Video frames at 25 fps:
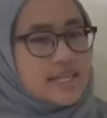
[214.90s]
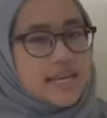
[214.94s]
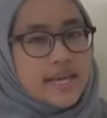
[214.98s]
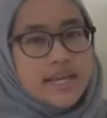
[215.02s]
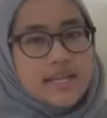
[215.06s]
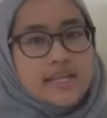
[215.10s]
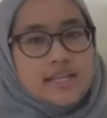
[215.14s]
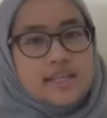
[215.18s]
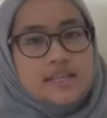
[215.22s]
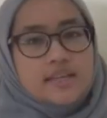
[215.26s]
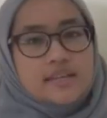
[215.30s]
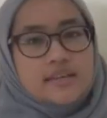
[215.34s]

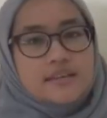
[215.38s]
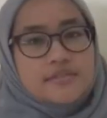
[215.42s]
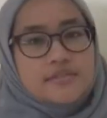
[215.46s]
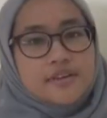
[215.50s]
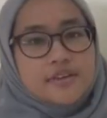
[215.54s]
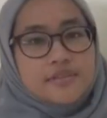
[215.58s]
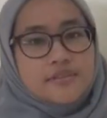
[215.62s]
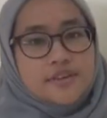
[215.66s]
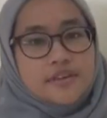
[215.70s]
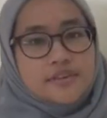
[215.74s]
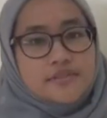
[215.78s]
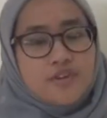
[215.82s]
and the
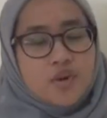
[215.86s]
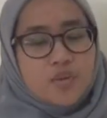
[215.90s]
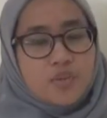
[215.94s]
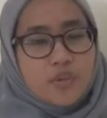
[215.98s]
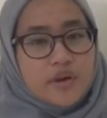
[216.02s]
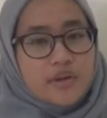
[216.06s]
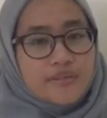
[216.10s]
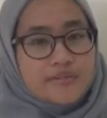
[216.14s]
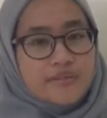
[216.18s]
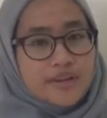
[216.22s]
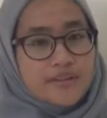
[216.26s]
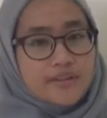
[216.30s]

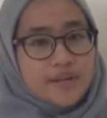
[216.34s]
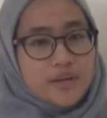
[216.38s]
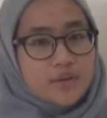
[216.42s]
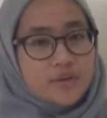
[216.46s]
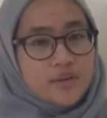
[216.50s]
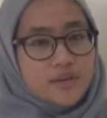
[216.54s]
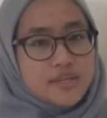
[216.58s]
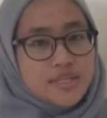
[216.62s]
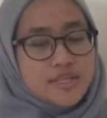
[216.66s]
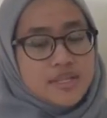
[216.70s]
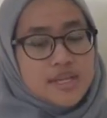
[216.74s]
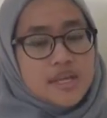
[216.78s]
54.5
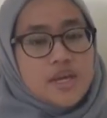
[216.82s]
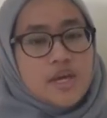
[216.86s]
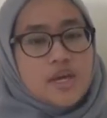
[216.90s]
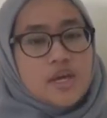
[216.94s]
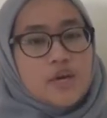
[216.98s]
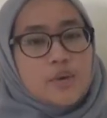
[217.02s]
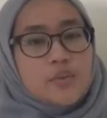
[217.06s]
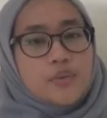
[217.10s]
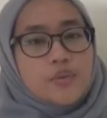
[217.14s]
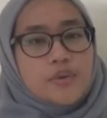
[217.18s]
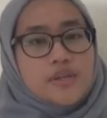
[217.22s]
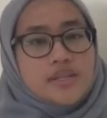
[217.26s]
hours,
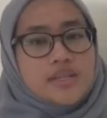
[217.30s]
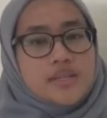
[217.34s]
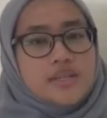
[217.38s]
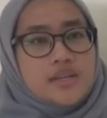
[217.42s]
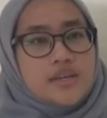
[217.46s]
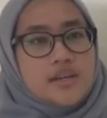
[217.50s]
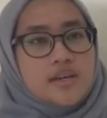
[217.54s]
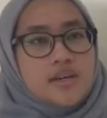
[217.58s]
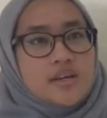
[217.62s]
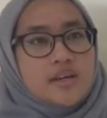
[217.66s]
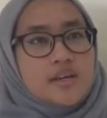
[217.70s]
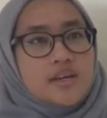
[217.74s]
which
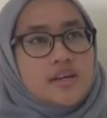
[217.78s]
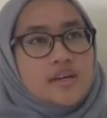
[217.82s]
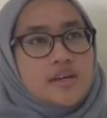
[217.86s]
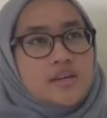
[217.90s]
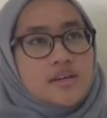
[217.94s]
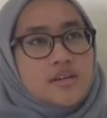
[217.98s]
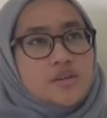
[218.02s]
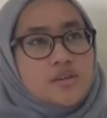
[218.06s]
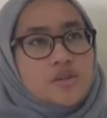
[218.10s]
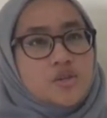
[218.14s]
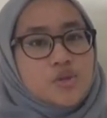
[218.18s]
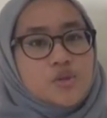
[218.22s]

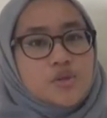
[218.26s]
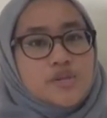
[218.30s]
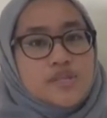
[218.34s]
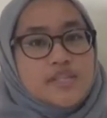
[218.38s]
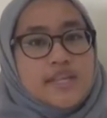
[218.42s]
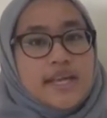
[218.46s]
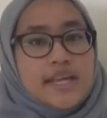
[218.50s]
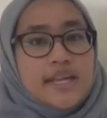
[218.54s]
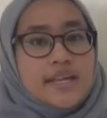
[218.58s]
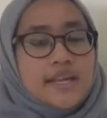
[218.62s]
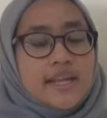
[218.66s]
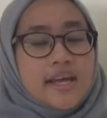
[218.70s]
shows
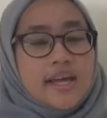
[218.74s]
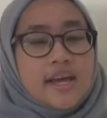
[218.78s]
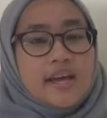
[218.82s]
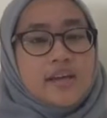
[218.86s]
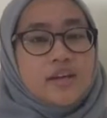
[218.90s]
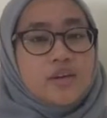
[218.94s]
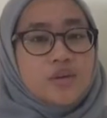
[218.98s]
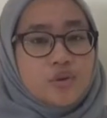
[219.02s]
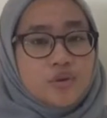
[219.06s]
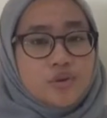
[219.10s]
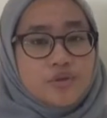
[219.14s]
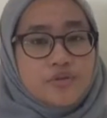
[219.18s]
that there
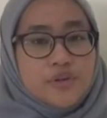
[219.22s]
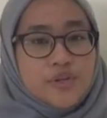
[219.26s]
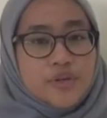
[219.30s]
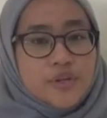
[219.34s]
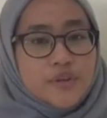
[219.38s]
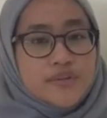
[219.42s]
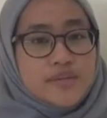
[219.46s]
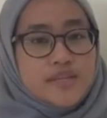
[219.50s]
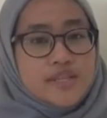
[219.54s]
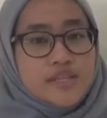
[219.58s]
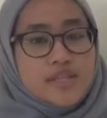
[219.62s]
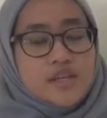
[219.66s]
are no
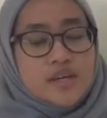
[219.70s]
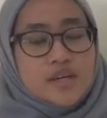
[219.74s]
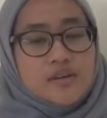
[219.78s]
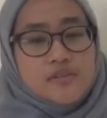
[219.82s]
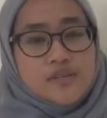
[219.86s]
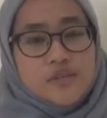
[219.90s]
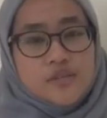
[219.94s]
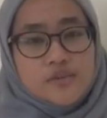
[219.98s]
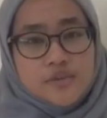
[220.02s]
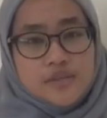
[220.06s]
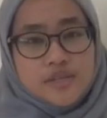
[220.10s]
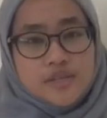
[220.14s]
frequency
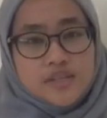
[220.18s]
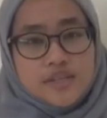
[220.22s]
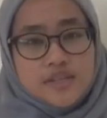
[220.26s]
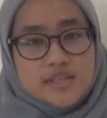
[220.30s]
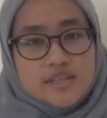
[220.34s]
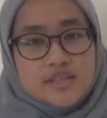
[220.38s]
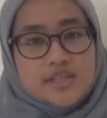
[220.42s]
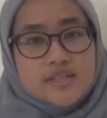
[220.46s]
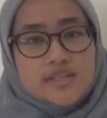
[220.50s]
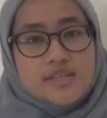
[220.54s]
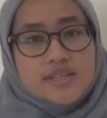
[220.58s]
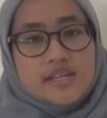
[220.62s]
of
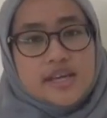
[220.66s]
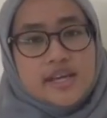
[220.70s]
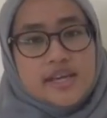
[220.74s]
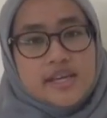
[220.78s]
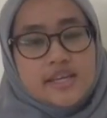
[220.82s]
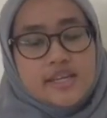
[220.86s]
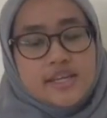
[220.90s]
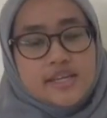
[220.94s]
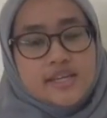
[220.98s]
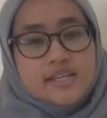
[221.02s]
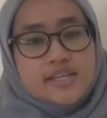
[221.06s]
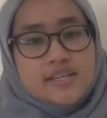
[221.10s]
students
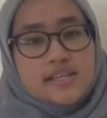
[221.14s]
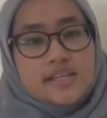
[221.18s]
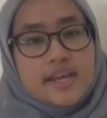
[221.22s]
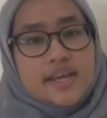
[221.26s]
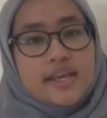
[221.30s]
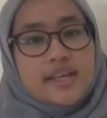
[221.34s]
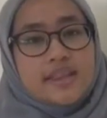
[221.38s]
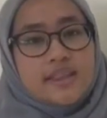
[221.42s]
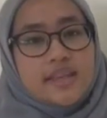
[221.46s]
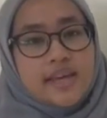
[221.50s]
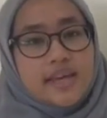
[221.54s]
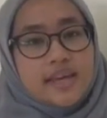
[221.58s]
studies
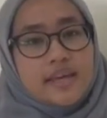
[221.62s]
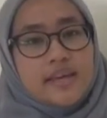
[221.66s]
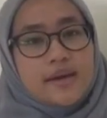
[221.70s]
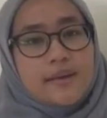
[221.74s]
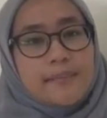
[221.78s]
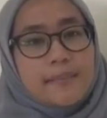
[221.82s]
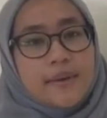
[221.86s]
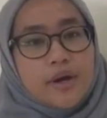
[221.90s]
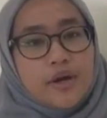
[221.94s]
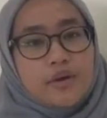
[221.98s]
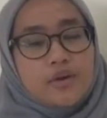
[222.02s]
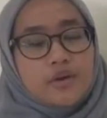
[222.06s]
at
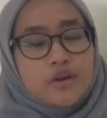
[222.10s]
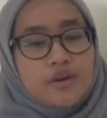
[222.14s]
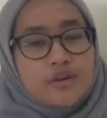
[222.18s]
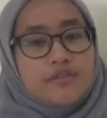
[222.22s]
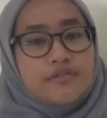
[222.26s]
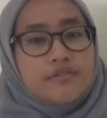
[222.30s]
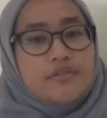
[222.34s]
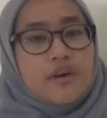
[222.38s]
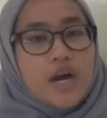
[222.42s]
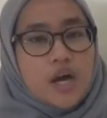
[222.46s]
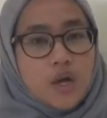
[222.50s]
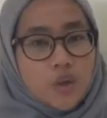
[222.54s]
that amount
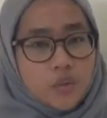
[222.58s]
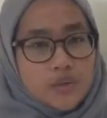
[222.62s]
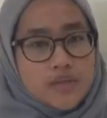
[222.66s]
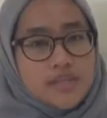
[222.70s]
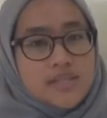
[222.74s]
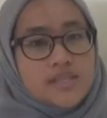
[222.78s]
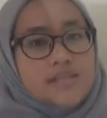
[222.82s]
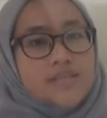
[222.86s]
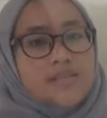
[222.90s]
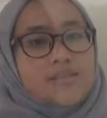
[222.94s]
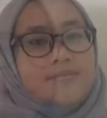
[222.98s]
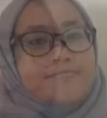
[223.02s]
of hours.
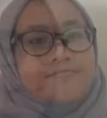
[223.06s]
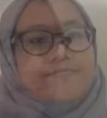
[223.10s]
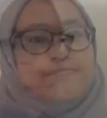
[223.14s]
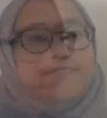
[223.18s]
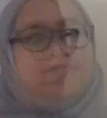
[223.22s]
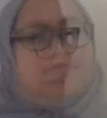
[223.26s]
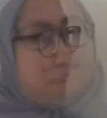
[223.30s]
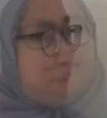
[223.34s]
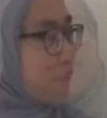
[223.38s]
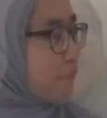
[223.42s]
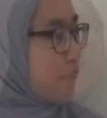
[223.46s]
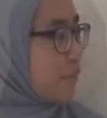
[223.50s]
You can see
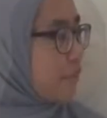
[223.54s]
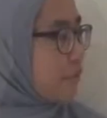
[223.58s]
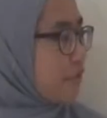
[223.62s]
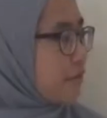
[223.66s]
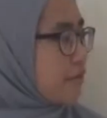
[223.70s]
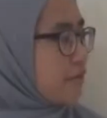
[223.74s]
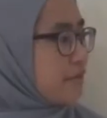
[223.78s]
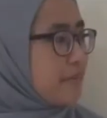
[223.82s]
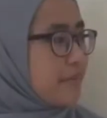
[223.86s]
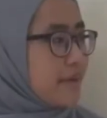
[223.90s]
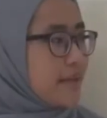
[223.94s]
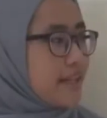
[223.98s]

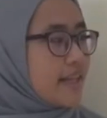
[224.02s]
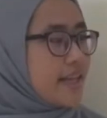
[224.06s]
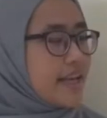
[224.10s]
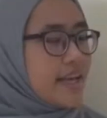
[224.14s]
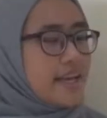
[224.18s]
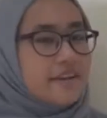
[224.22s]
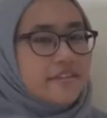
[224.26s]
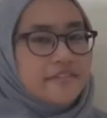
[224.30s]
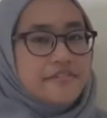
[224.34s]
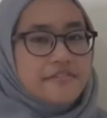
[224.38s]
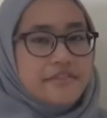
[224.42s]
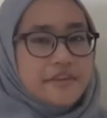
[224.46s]
both male
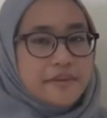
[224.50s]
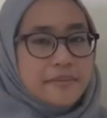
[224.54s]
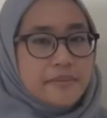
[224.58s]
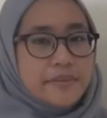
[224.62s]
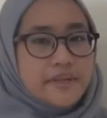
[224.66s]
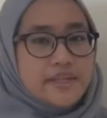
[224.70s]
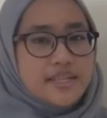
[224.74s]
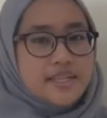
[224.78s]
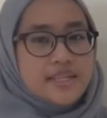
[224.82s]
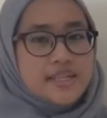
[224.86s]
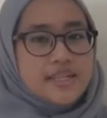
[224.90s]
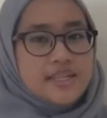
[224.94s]
and
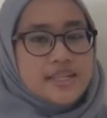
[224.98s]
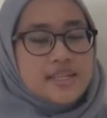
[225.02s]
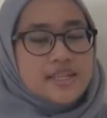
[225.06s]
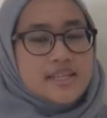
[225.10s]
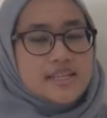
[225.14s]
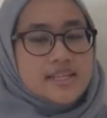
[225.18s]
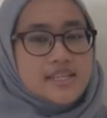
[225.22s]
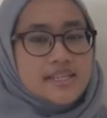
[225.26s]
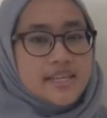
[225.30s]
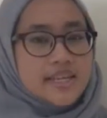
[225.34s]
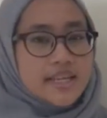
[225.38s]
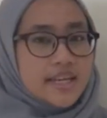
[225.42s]
female
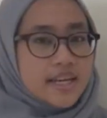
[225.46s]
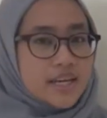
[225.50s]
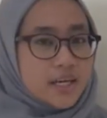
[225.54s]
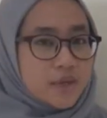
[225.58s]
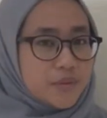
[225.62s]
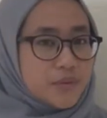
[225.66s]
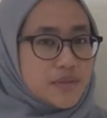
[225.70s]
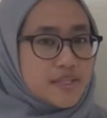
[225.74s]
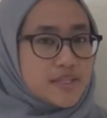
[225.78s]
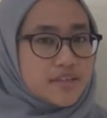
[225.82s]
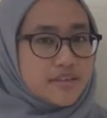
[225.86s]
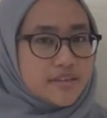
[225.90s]
study
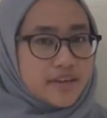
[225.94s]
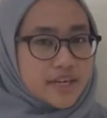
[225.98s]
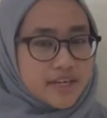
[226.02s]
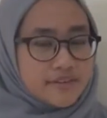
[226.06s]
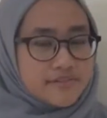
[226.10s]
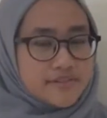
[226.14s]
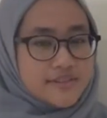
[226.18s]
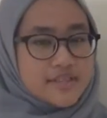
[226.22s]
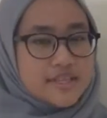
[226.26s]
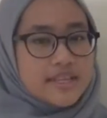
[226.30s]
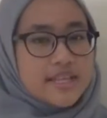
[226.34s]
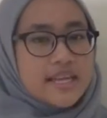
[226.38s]
hours
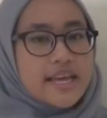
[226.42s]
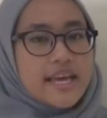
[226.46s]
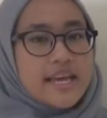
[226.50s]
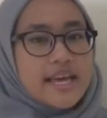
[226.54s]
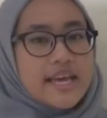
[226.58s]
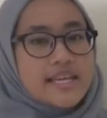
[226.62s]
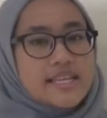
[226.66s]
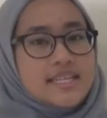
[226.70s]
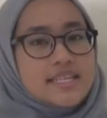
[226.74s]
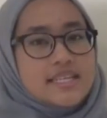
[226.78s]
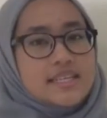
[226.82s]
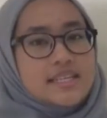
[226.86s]
graphs
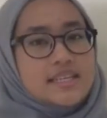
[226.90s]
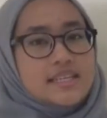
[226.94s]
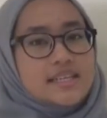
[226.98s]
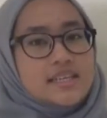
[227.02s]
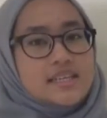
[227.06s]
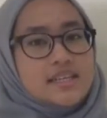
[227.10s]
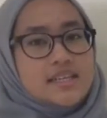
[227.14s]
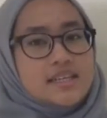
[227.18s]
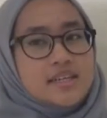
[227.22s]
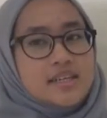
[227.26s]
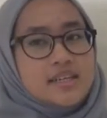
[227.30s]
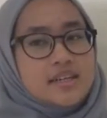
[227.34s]
has
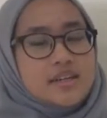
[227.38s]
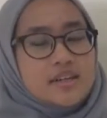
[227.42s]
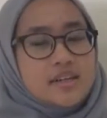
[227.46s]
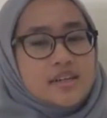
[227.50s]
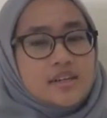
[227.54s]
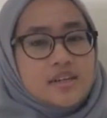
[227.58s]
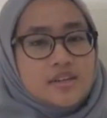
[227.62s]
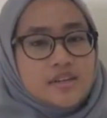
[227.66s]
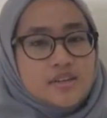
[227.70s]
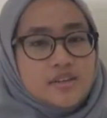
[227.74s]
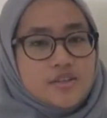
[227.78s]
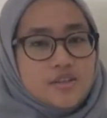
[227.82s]
a
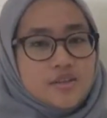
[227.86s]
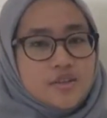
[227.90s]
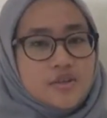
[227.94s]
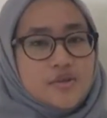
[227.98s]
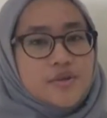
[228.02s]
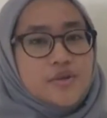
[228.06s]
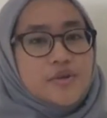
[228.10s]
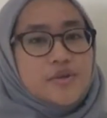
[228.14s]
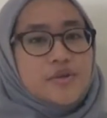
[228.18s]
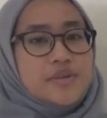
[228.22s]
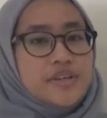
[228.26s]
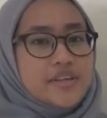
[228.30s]

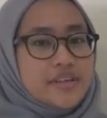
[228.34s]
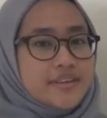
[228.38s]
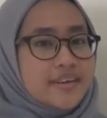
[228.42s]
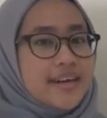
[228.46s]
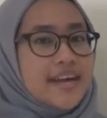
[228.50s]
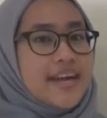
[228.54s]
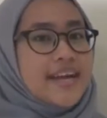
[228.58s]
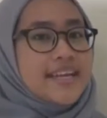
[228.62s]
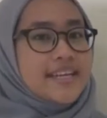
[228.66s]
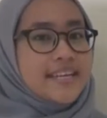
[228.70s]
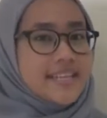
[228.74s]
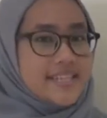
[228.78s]
skewed
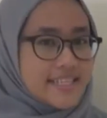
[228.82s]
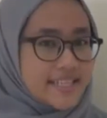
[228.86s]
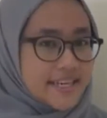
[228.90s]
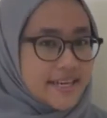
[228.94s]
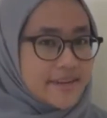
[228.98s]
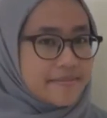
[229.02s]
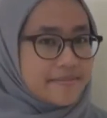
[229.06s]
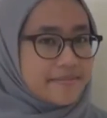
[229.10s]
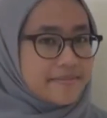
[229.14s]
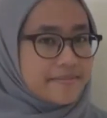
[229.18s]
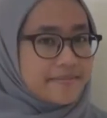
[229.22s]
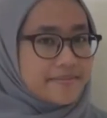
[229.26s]
right
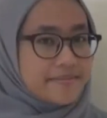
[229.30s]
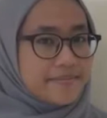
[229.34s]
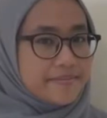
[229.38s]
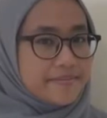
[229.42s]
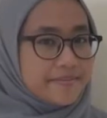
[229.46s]
shape.